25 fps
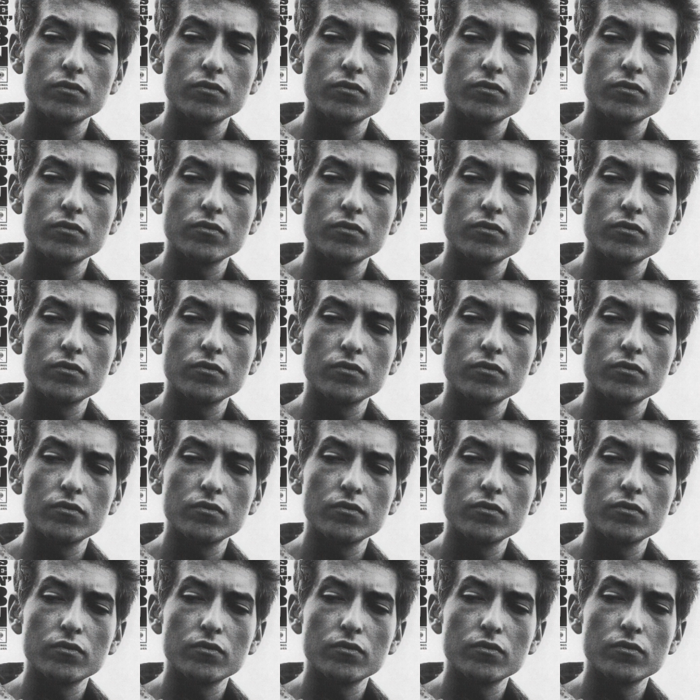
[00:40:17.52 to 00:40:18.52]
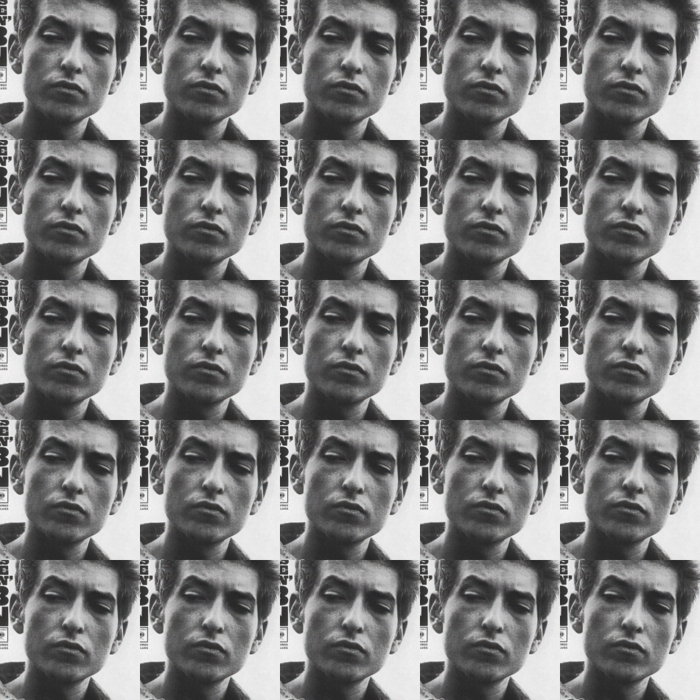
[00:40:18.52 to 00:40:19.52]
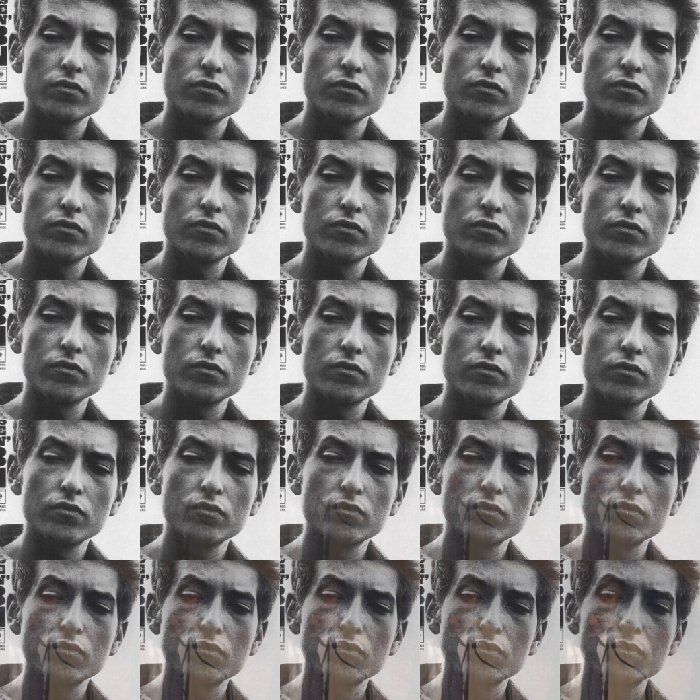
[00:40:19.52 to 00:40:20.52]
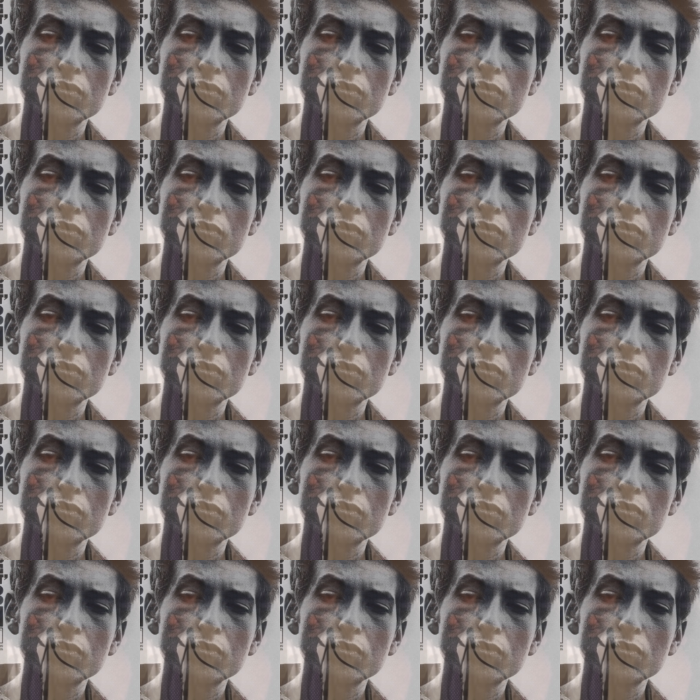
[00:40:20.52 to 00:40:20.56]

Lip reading: (silence)